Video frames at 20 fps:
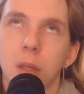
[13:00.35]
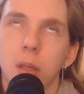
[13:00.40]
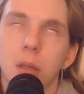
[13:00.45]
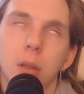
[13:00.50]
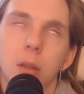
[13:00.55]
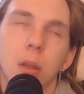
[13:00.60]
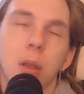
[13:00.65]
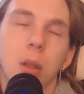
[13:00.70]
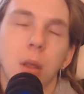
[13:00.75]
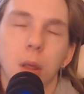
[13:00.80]

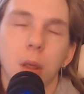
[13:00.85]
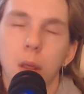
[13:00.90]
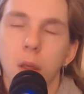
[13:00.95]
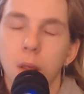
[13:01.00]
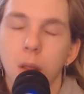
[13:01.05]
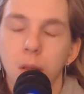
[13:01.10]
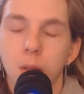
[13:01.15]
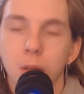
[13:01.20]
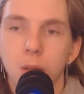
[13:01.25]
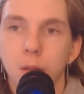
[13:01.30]

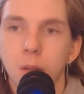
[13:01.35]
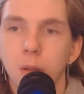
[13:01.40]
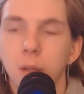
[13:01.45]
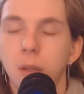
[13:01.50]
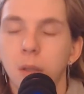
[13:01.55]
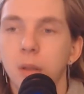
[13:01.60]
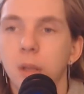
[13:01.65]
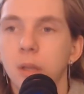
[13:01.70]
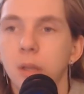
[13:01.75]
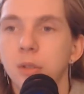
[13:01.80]

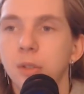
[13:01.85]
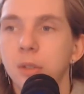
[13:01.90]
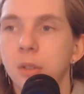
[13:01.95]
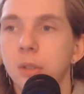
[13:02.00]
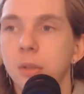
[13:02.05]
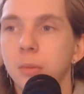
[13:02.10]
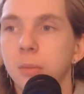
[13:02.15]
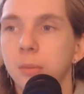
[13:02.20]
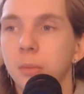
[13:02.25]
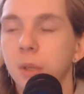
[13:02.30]
That
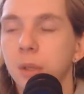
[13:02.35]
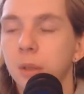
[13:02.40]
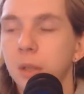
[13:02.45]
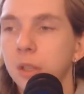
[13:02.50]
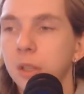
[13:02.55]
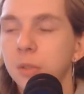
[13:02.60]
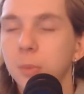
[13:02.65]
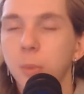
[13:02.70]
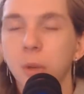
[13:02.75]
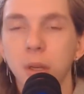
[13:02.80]
shit.
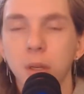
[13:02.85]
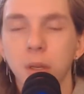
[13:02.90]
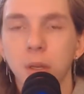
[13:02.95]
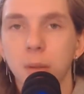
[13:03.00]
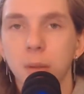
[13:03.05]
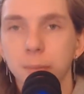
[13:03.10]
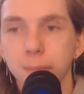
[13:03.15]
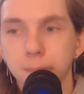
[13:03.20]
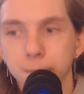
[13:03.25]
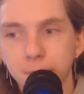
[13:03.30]
That's
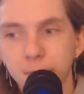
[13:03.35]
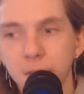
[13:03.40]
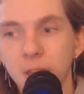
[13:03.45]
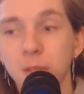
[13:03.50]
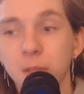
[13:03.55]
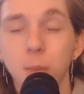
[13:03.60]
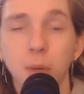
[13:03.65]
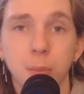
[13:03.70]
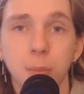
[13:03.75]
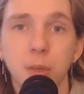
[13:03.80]

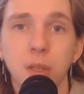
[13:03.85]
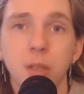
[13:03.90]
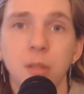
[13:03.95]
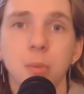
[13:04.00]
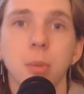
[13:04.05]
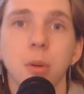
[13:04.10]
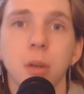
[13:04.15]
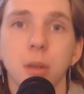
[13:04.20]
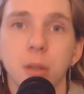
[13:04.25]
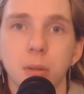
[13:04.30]
my piss
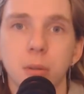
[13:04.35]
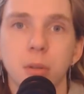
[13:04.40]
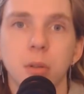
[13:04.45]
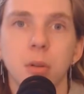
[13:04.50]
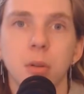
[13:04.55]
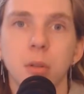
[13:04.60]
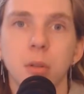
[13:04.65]
break. Call